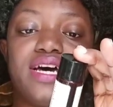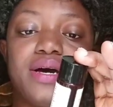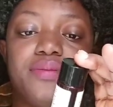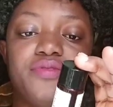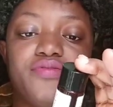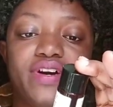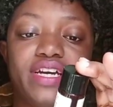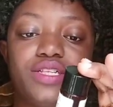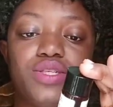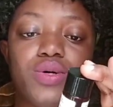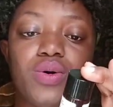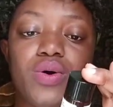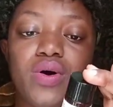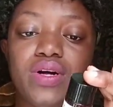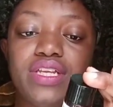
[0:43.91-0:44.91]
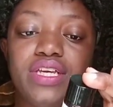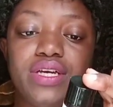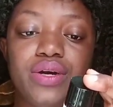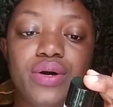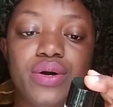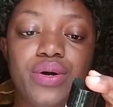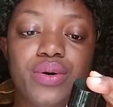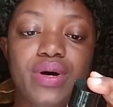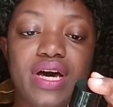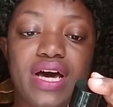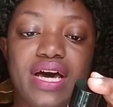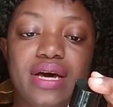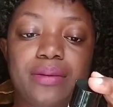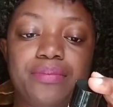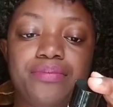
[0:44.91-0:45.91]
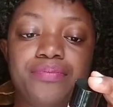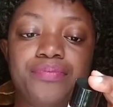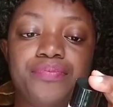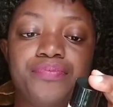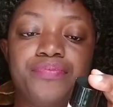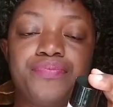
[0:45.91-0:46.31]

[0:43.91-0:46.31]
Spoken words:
phyto oligo, and